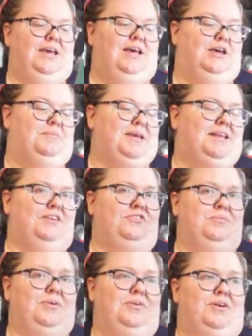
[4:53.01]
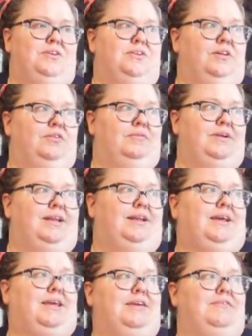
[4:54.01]
And then she wrote another one, and
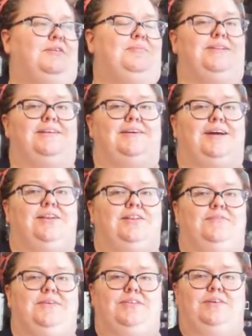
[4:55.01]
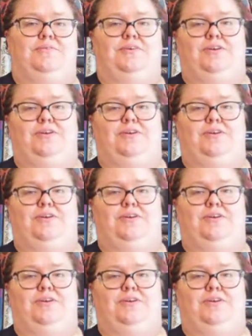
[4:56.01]
I can't remember the title of it, so I'm